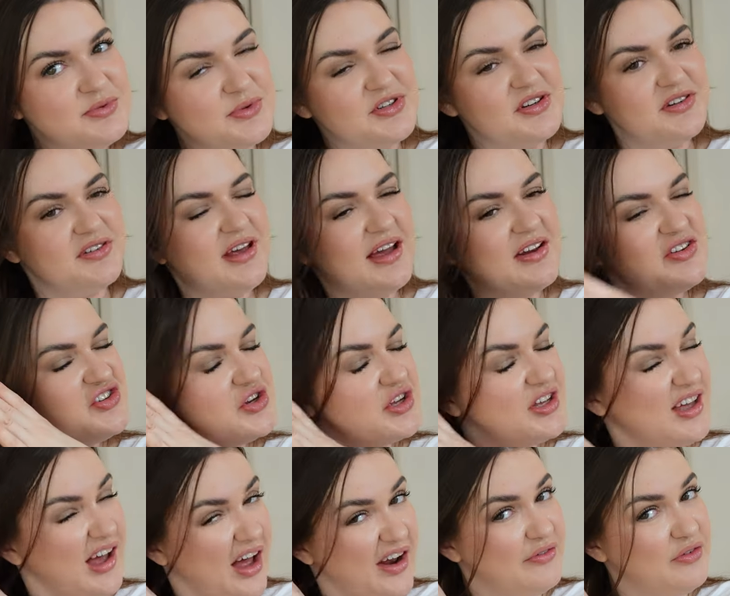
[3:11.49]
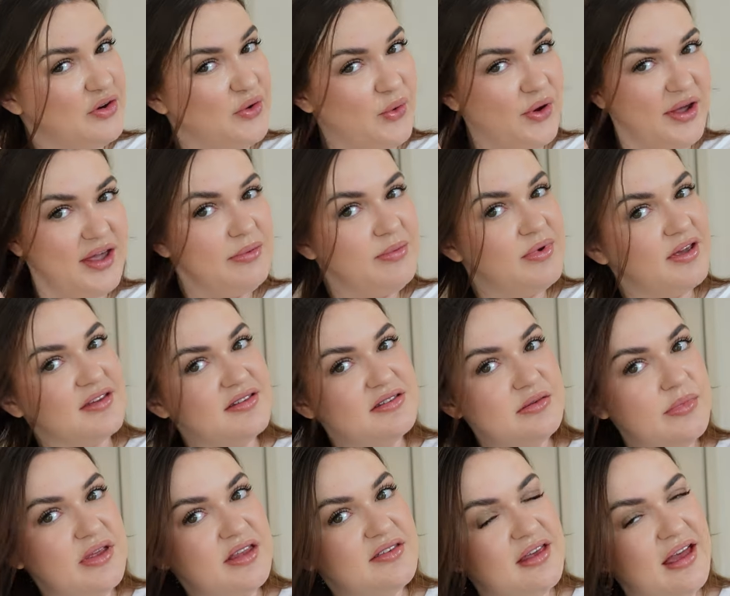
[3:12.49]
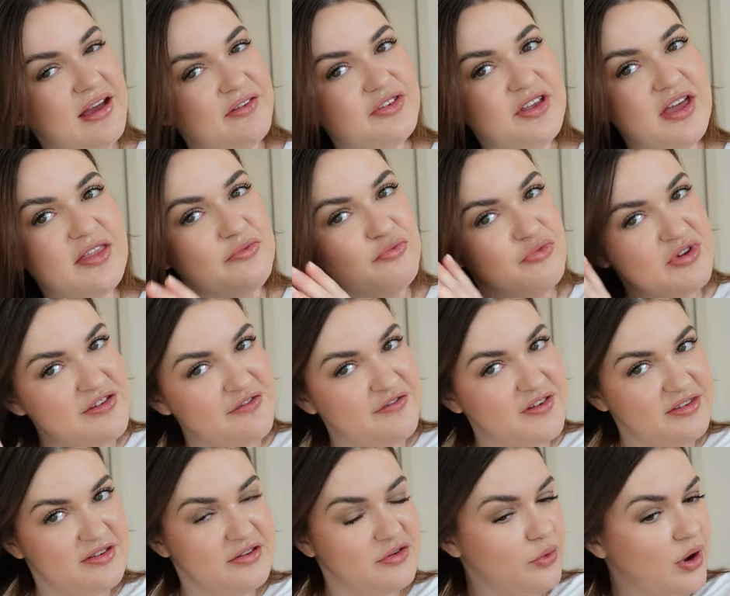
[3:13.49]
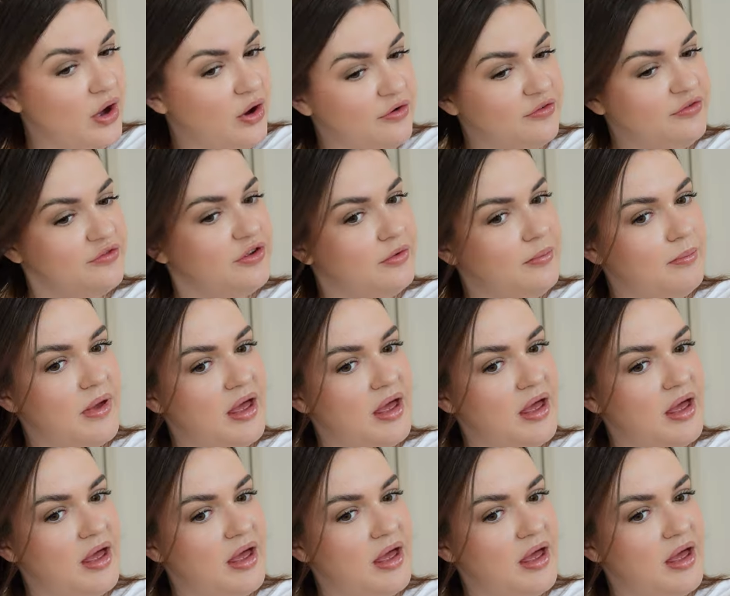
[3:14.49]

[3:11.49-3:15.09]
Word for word: which is actually kind of annoying because it means I have to get them refitted quite often,